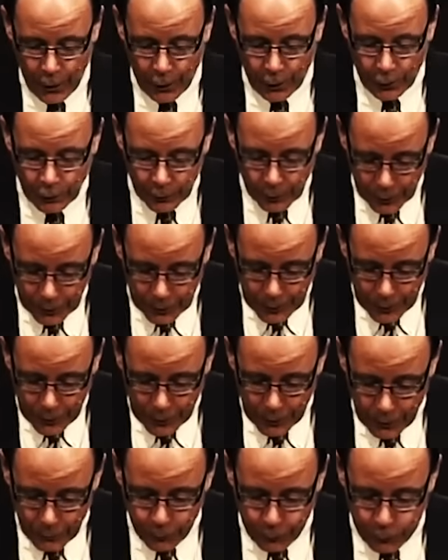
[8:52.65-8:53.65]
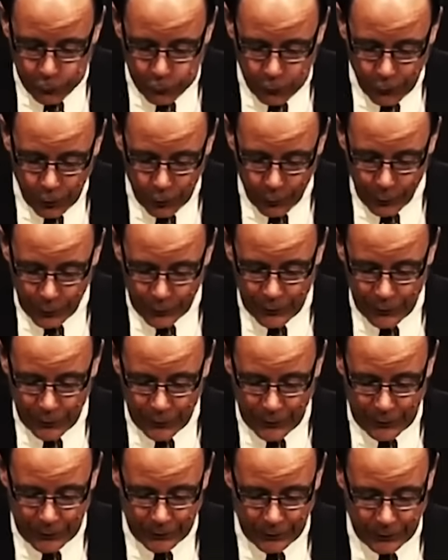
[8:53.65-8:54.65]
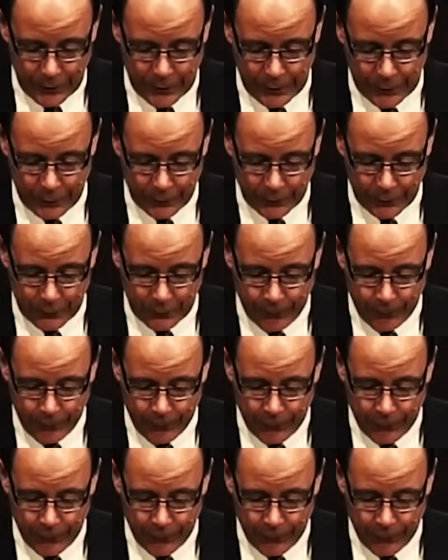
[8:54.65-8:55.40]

looking forward to these things.